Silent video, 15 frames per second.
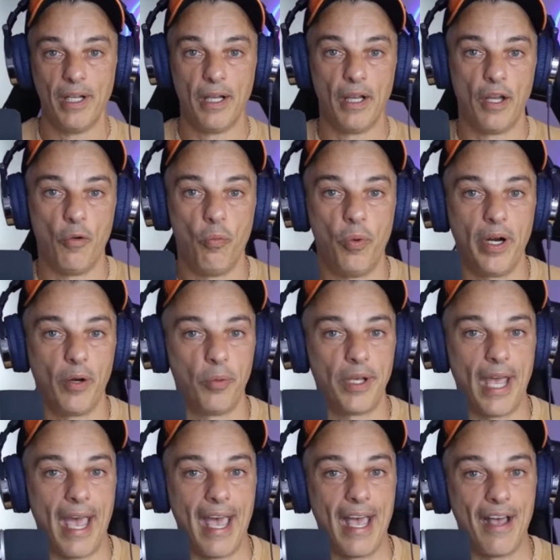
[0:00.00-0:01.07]
where we
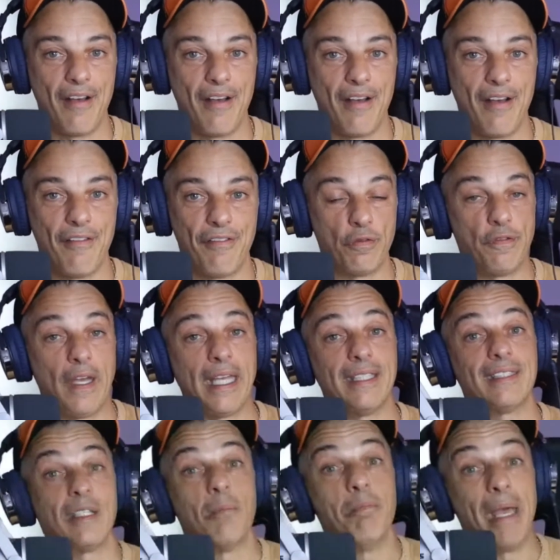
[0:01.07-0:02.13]
have to face
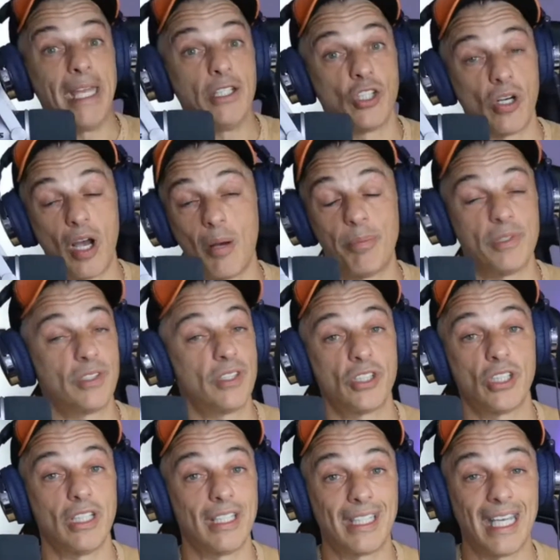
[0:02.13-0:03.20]
a major
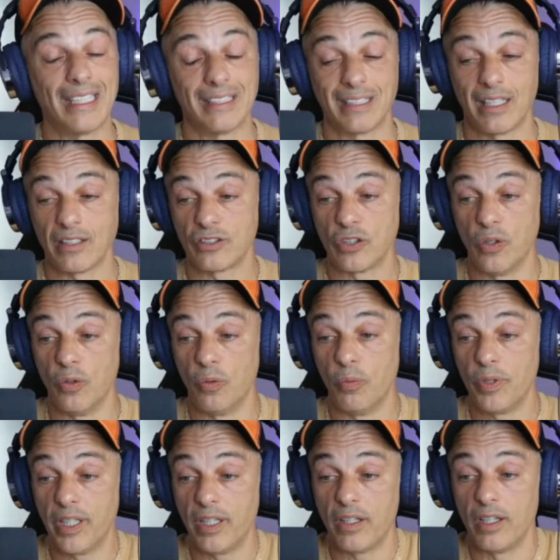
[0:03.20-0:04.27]
opposition against us. So
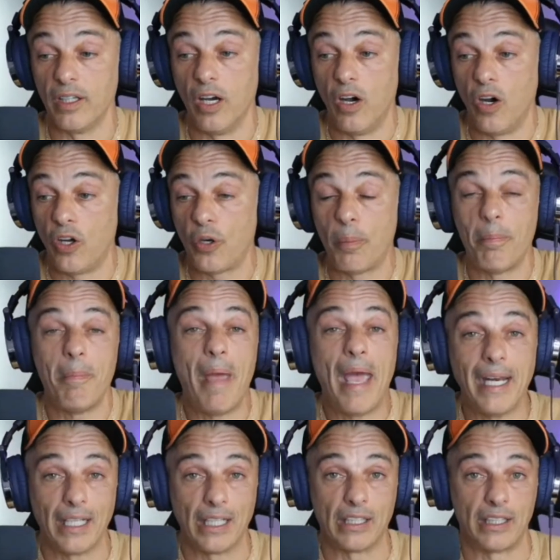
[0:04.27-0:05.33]
we are
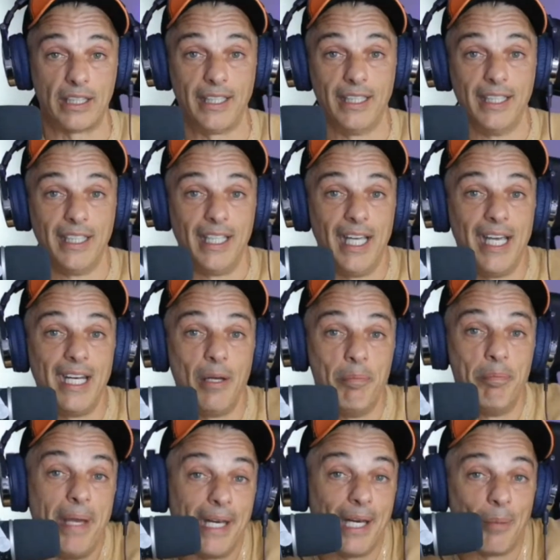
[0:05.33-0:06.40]
automatically in a
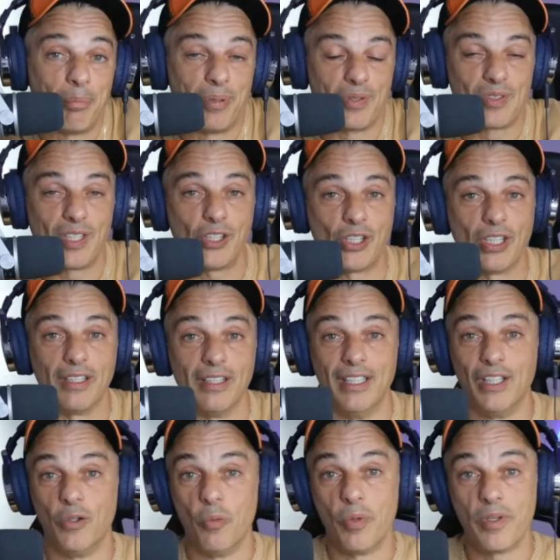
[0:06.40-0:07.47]
better position
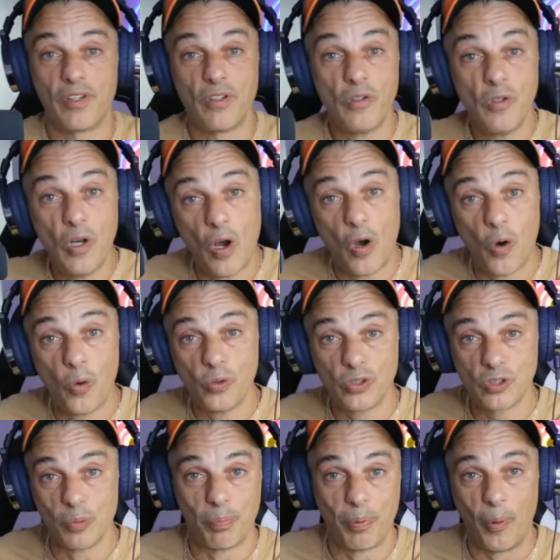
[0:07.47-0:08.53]
with no
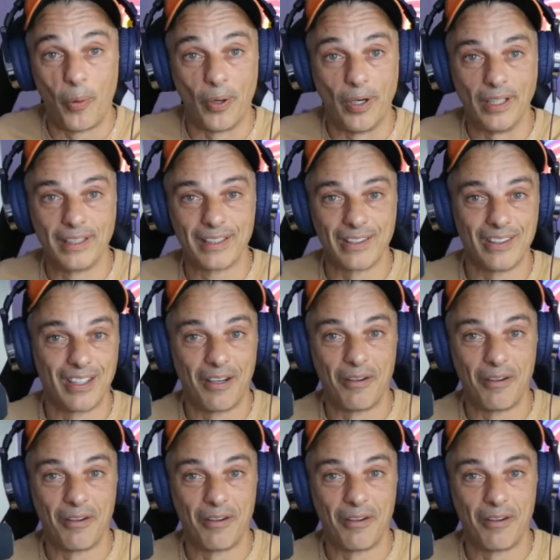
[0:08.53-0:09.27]
support on our